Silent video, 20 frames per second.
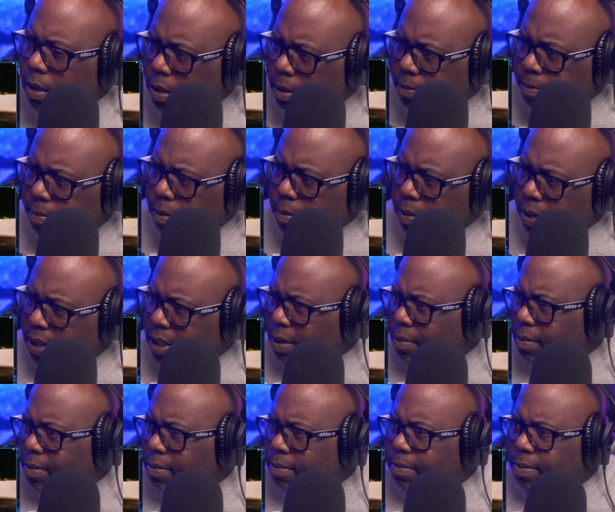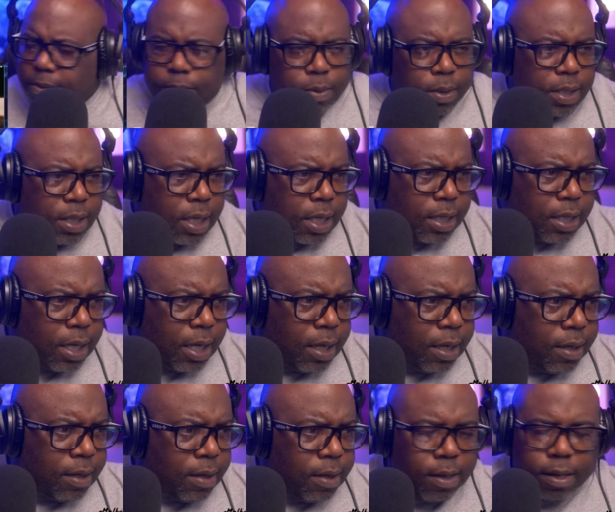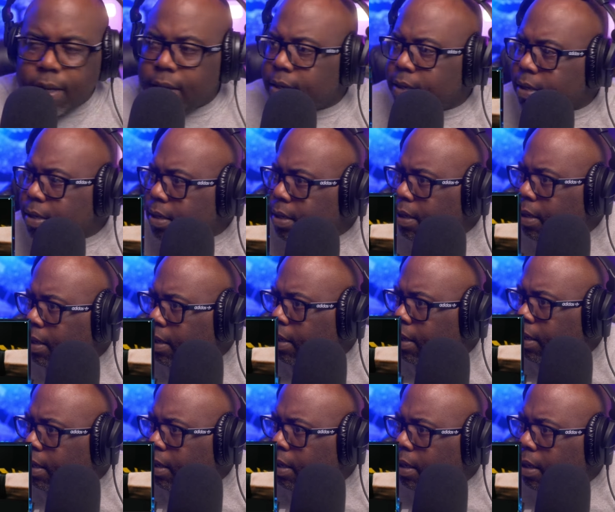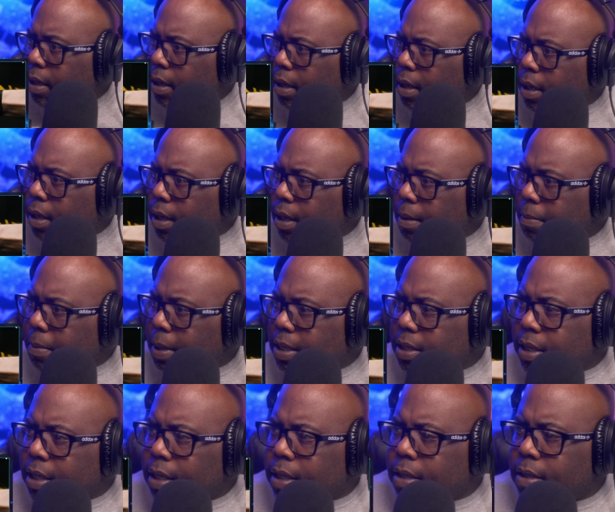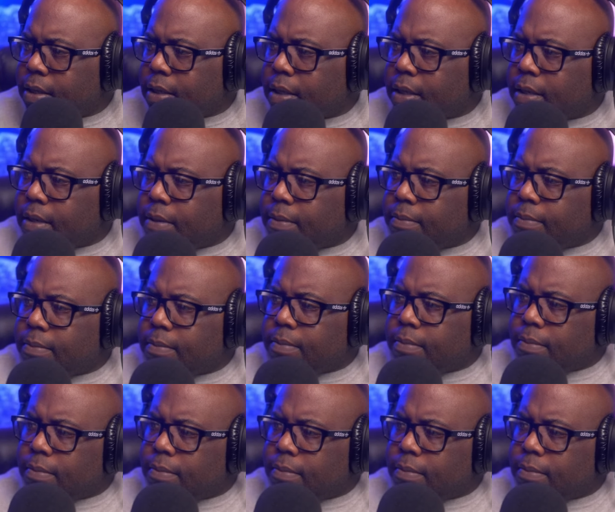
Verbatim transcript: Bro, what's the... Bro, what does that say? Uh, I'm guessing he's, um...